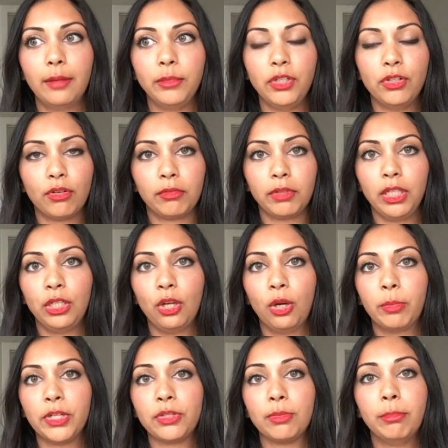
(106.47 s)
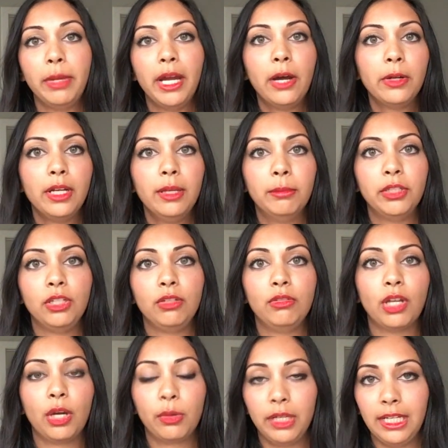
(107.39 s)
You don't really know much about it, but
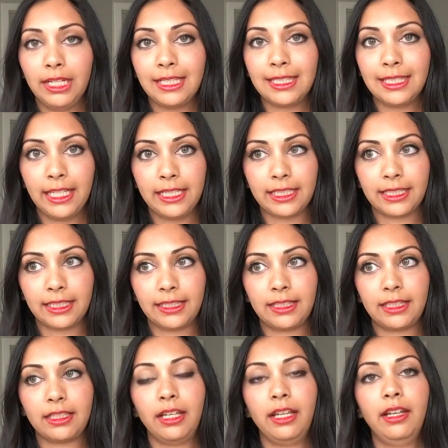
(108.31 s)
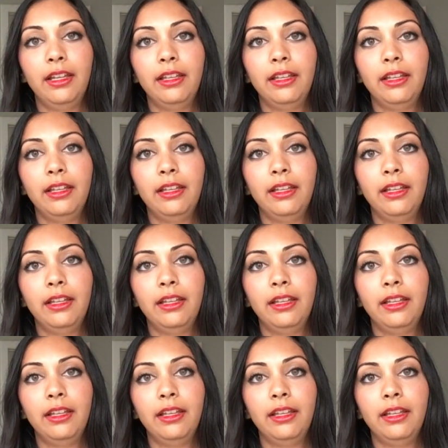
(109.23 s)
you know it exists.